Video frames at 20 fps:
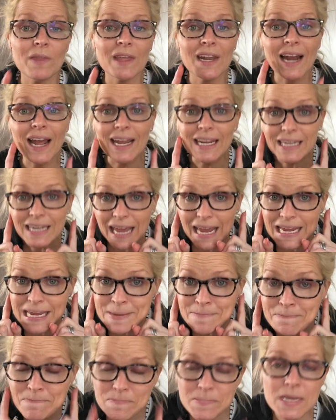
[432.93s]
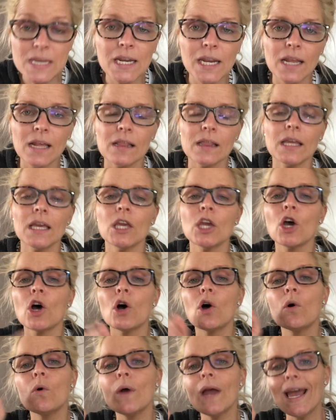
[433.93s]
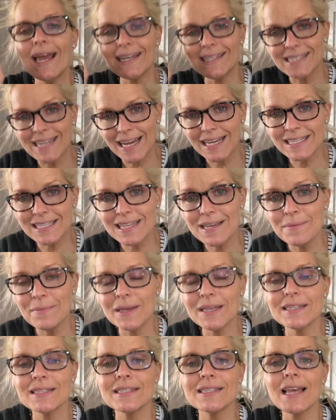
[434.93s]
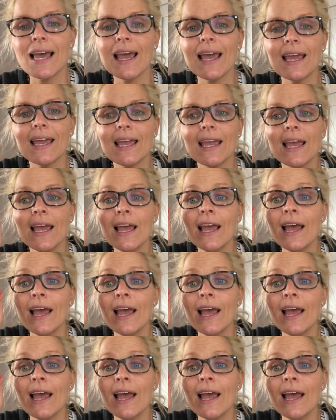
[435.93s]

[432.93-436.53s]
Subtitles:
Then I immediately go and text them and say,